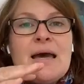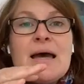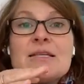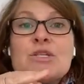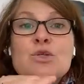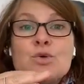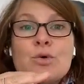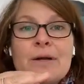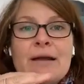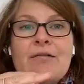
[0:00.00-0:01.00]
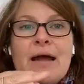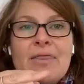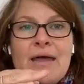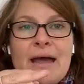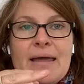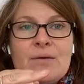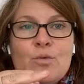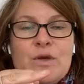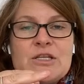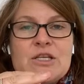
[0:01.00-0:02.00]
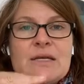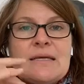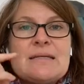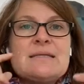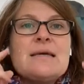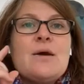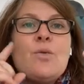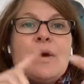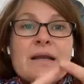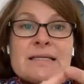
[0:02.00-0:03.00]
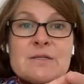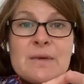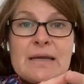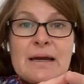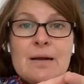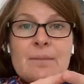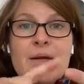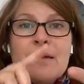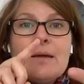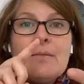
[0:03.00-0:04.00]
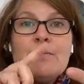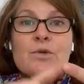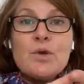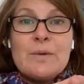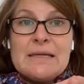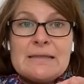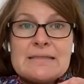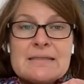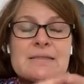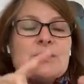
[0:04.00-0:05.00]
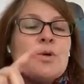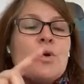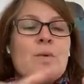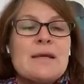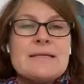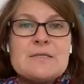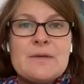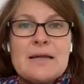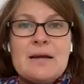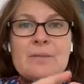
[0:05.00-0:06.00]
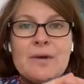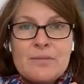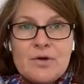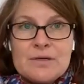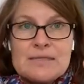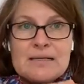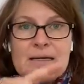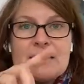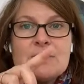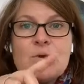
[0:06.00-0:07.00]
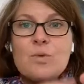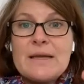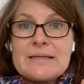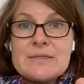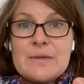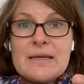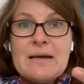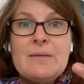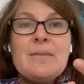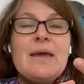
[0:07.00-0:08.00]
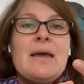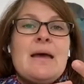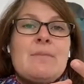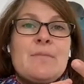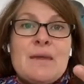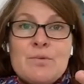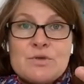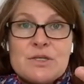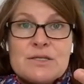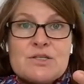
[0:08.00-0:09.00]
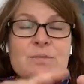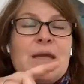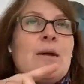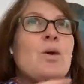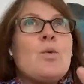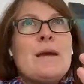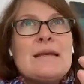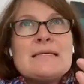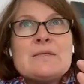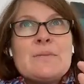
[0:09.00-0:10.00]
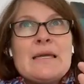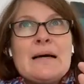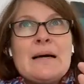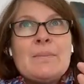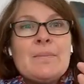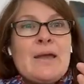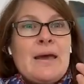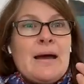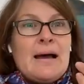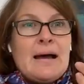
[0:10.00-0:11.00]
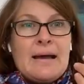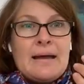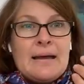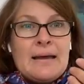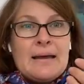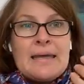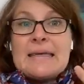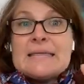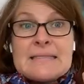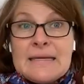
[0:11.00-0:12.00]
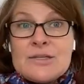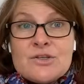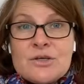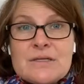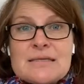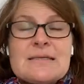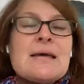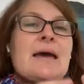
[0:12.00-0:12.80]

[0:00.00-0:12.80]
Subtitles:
a story around that, which is, when I speak up, nobody listens, or when I speak up, I'm criticized, or when I speak up, people judge me, or when I speak up, it's dangerous.